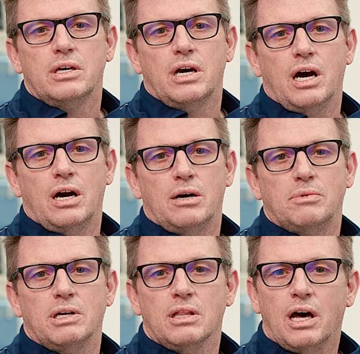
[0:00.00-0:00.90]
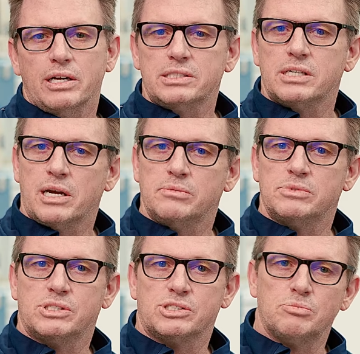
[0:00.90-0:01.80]
A lot of
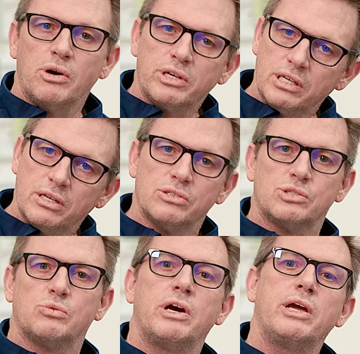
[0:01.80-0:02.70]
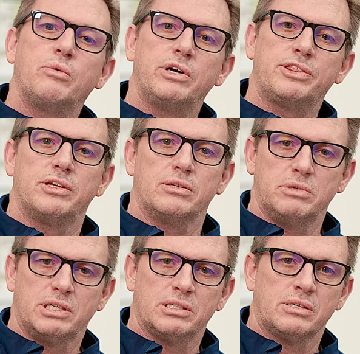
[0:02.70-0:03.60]
times the smoking goes away with it
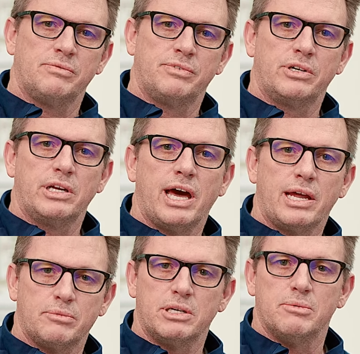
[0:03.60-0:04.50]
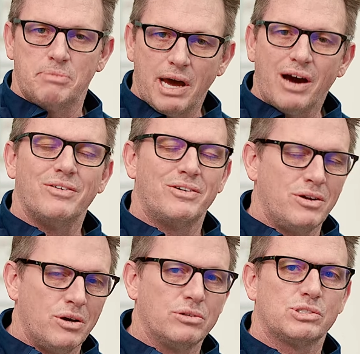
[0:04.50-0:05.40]
because I'm very adamant about
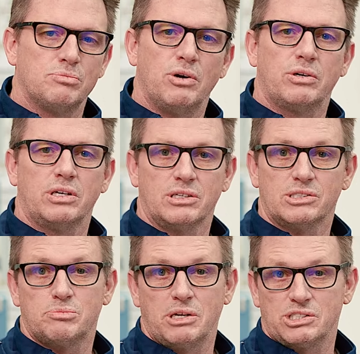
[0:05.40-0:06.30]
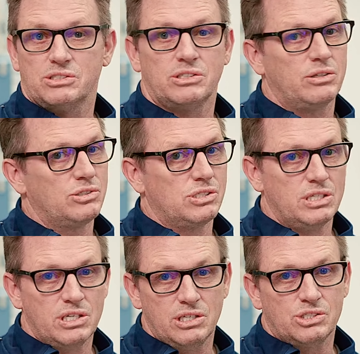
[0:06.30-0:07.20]
no smoking, especially those
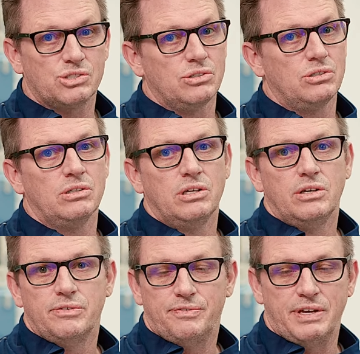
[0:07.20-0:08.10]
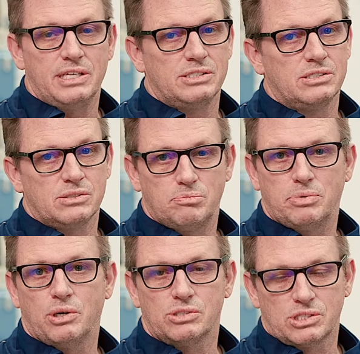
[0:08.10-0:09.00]
initial phases
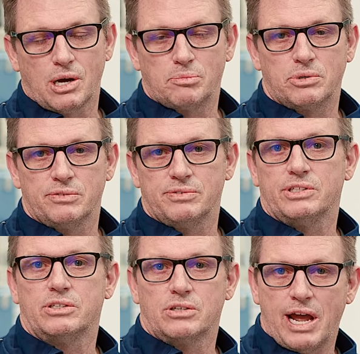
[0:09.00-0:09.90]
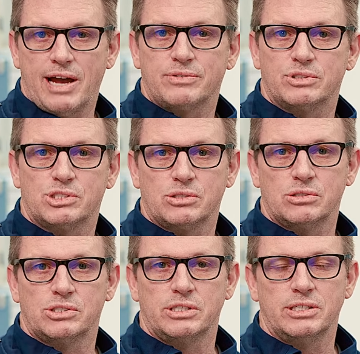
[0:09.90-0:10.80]
post-operatively or after
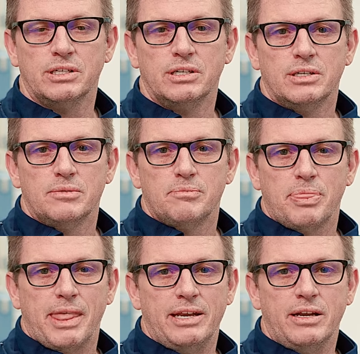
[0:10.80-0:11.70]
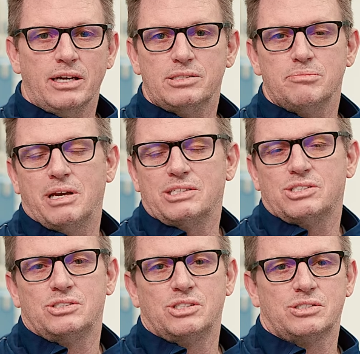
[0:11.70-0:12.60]
surgery. And not to
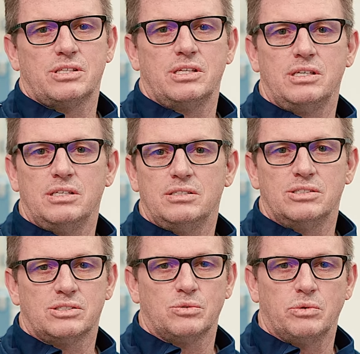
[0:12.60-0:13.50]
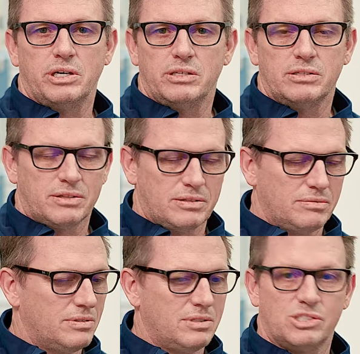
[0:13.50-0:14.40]
mention just the way
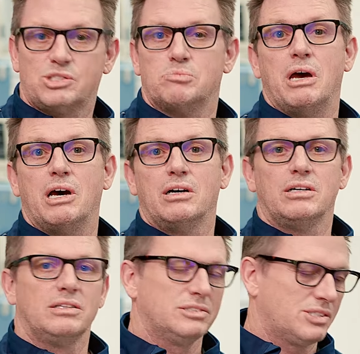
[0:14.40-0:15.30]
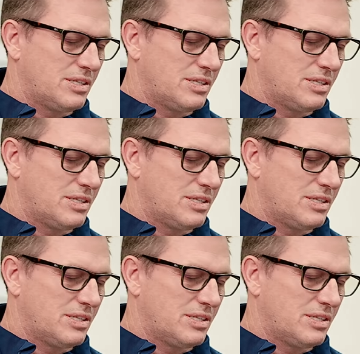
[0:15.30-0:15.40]
the smells,